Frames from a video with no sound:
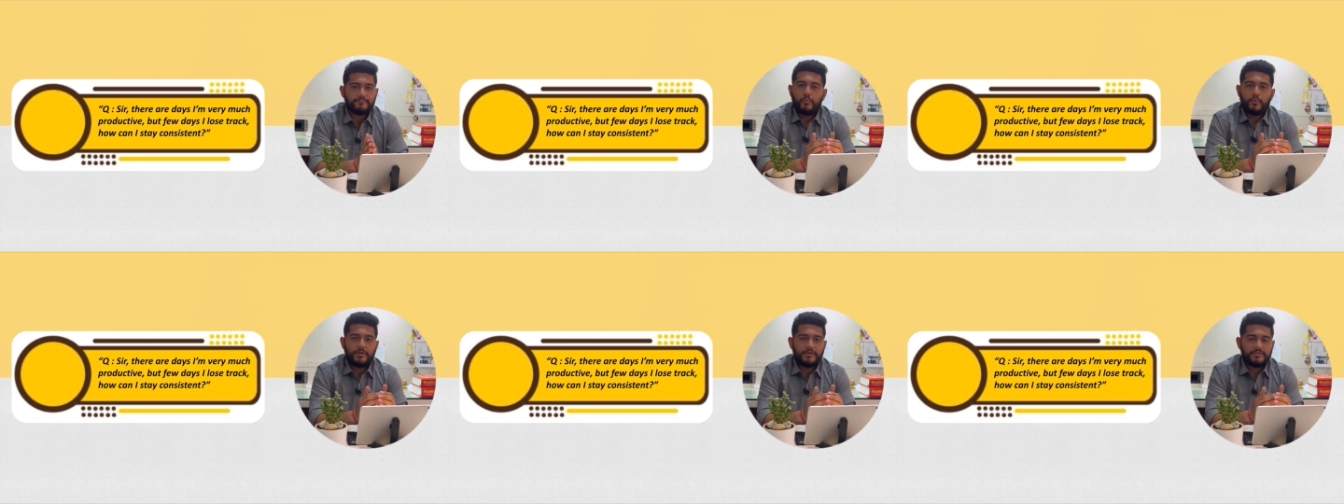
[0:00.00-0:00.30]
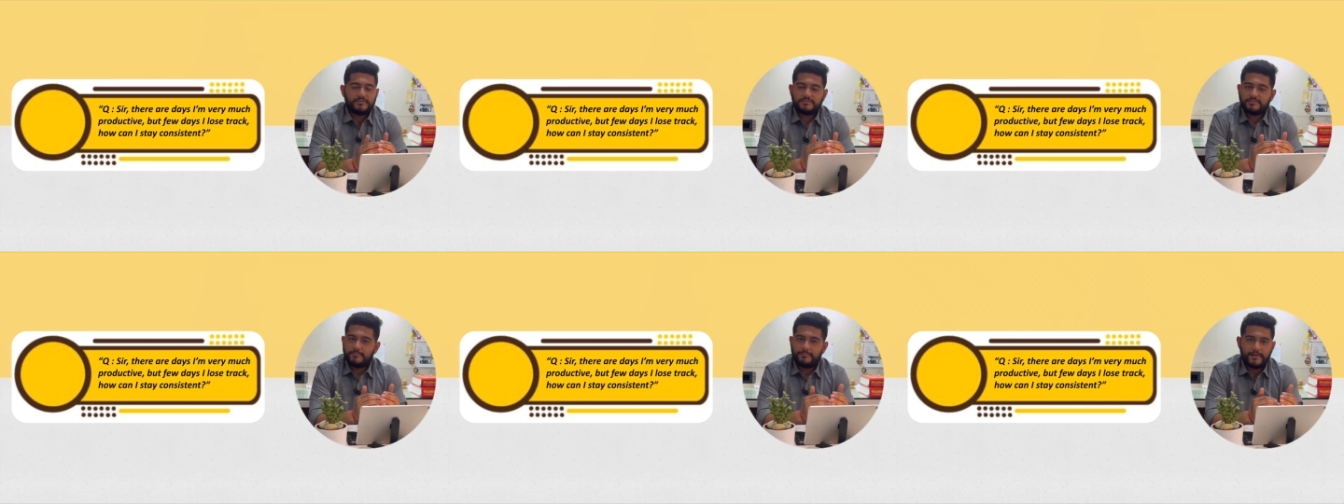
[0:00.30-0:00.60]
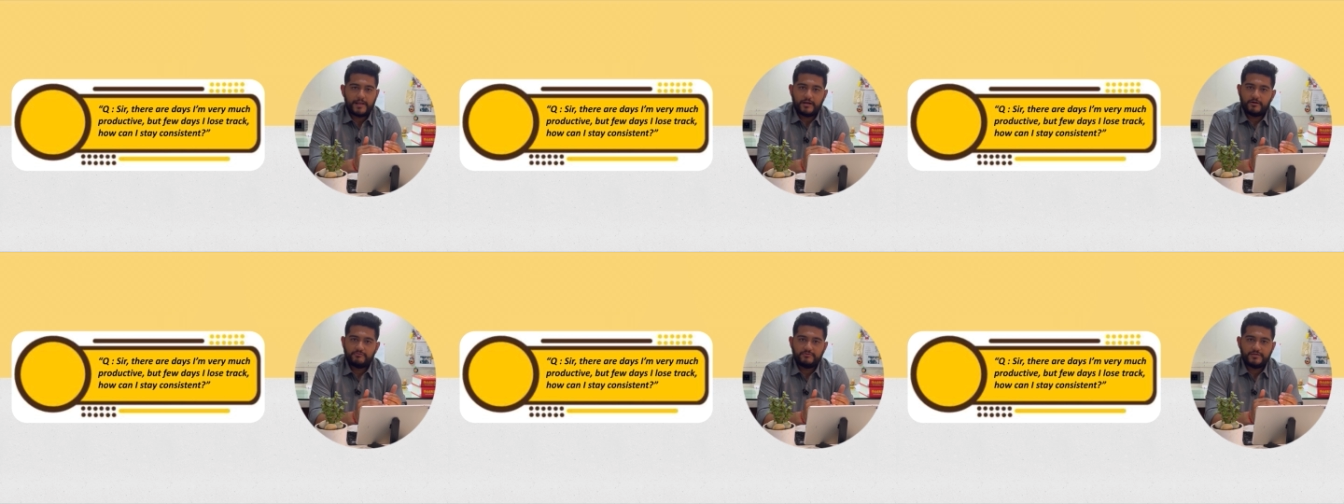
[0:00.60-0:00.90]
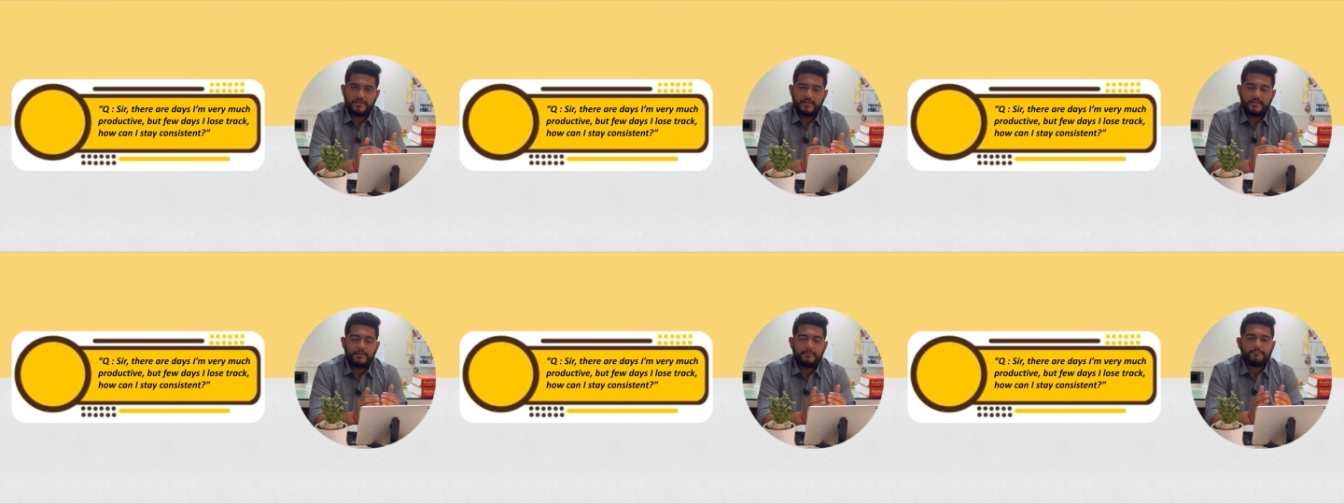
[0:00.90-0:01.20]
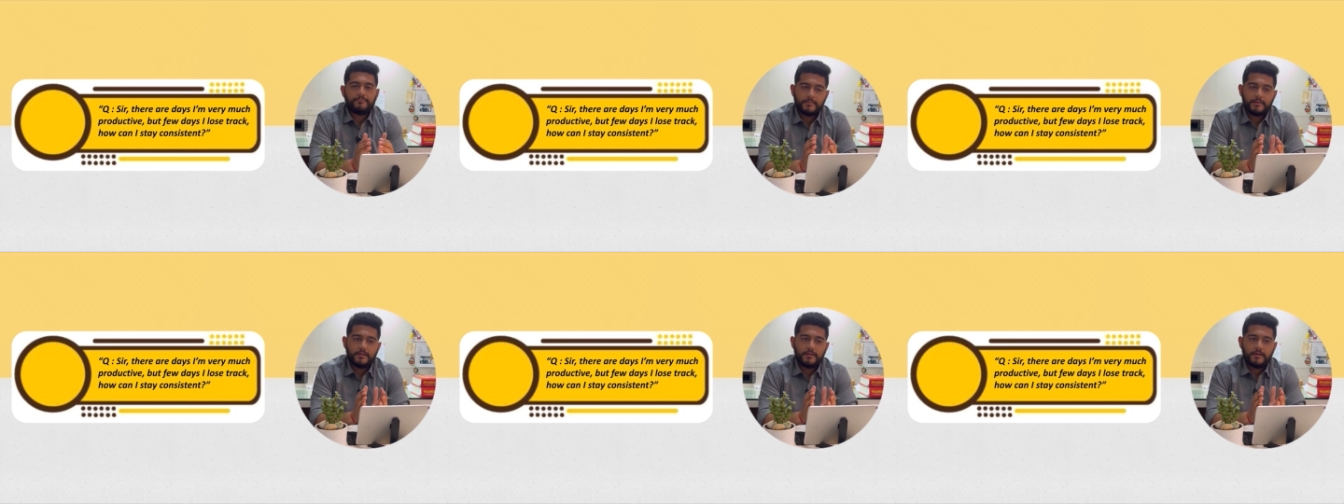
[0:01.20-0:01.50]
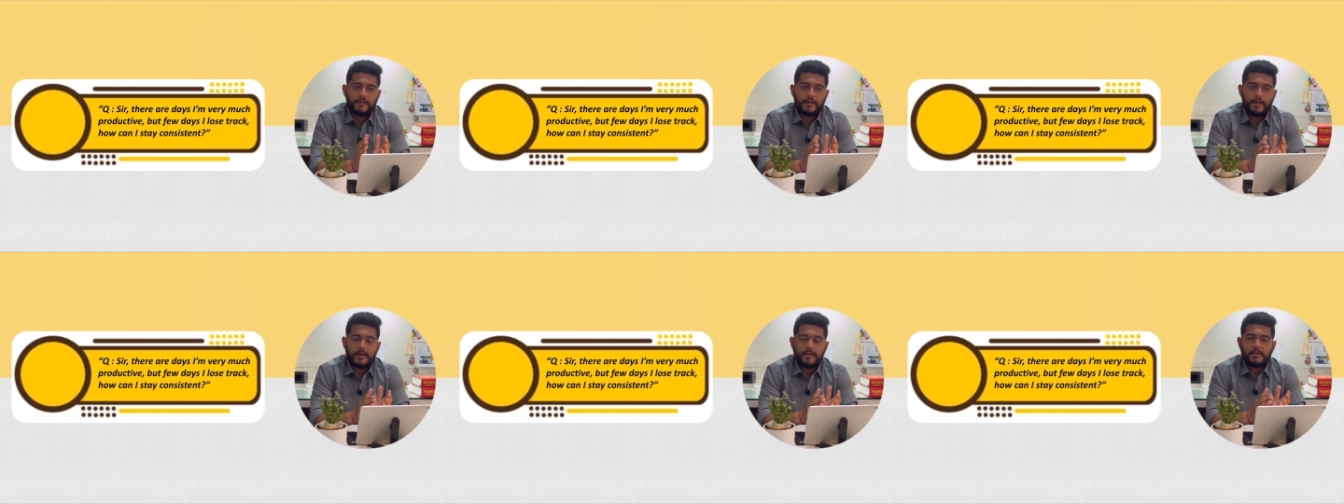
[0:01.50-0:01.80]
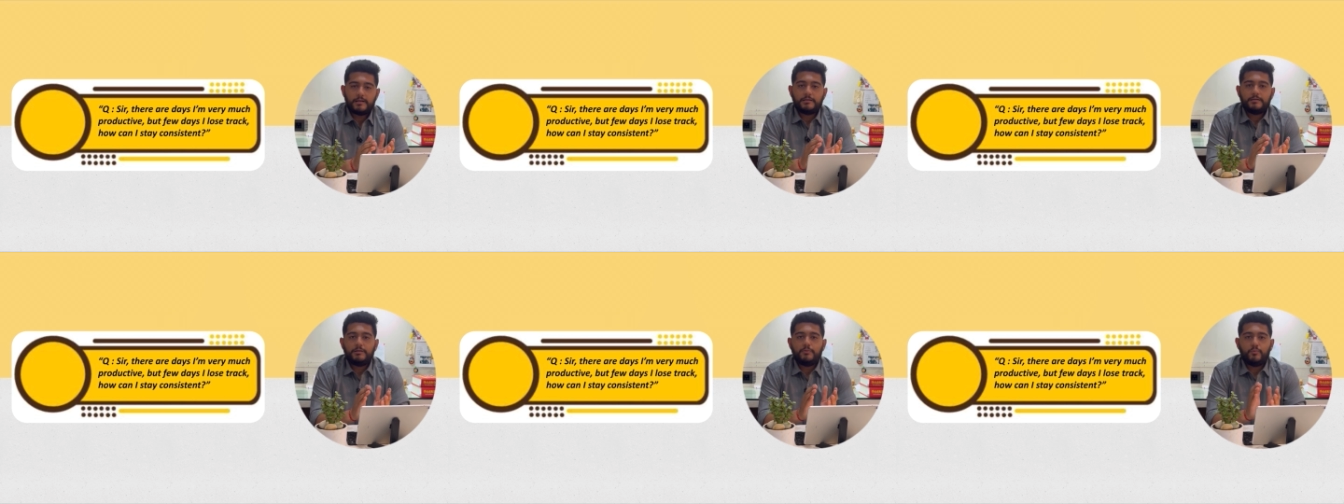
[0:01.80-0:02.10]
what is the plan of the day,
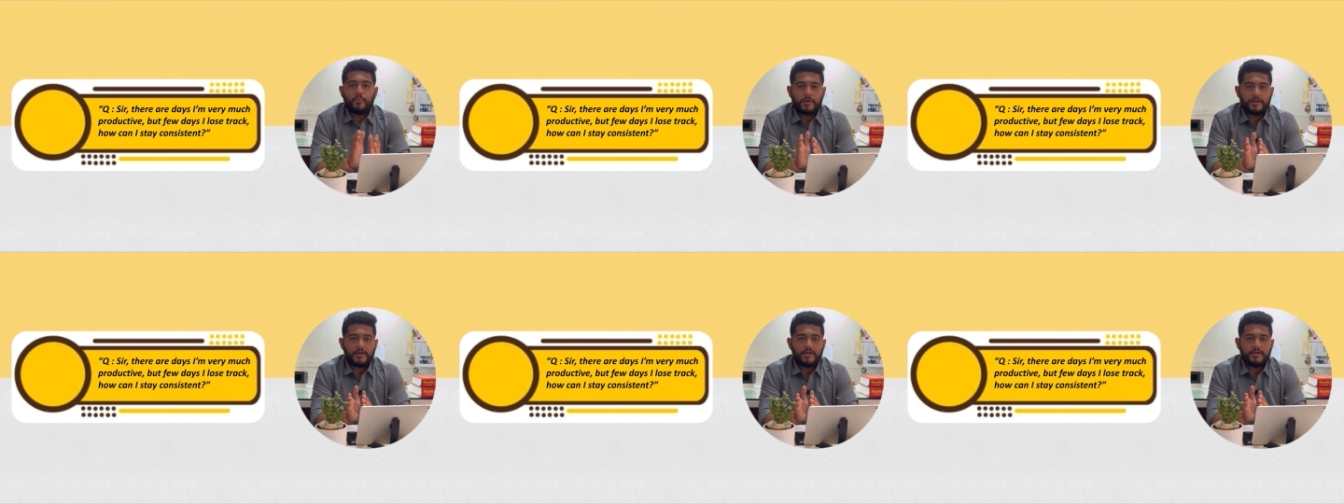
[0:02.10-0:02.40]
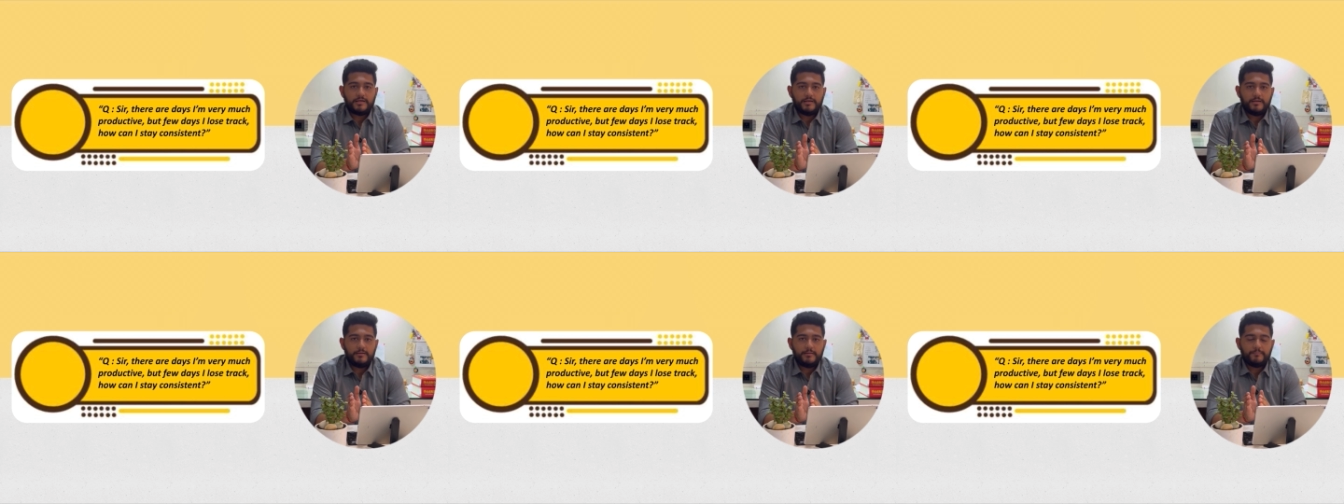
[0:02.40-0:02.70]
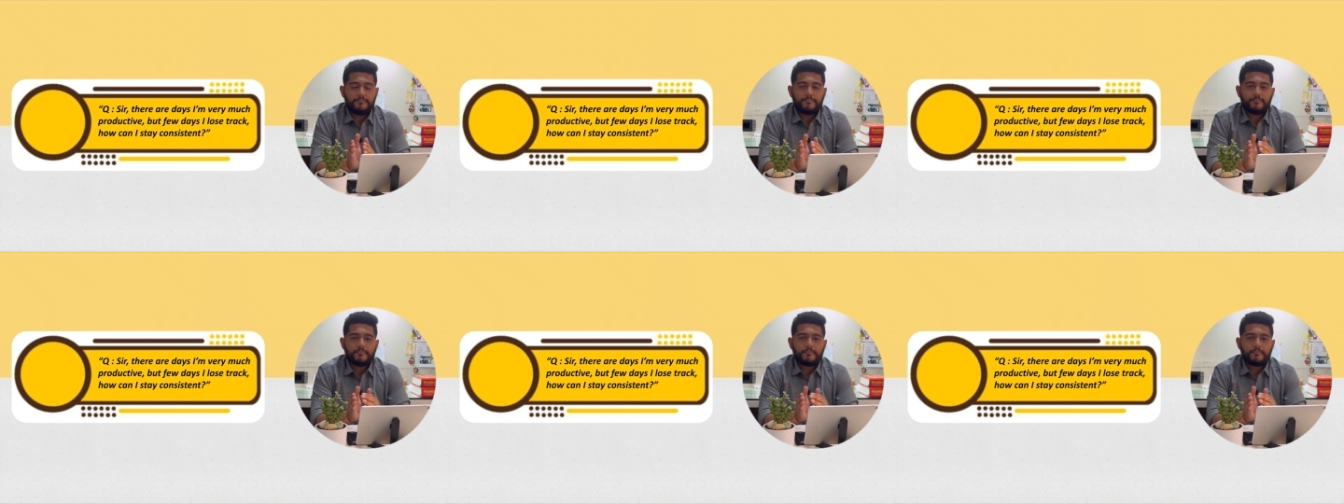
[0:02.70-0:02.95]
and under what I did,